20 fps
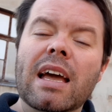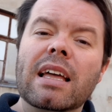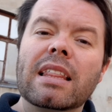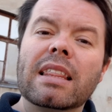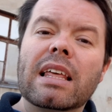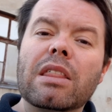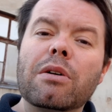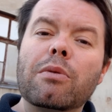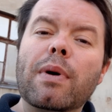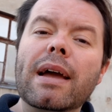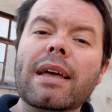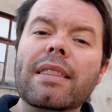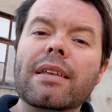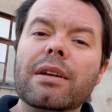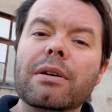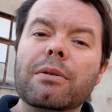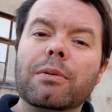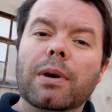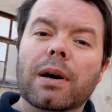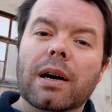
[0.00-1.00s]
Now the way
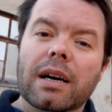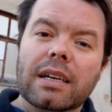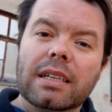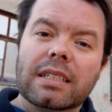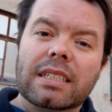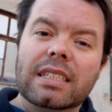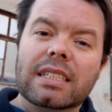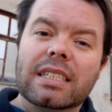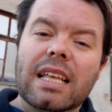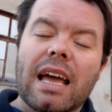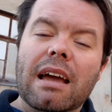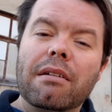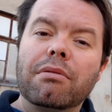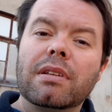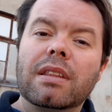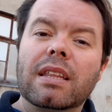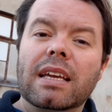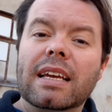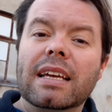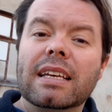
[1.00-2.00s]
that it works is that
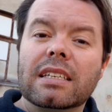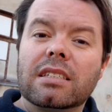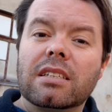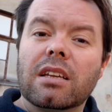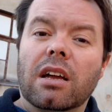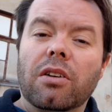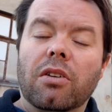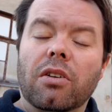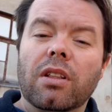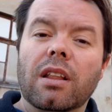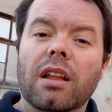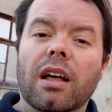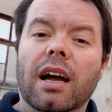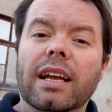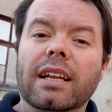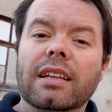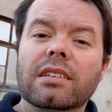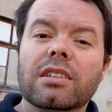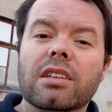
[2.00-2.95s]
everything is done online,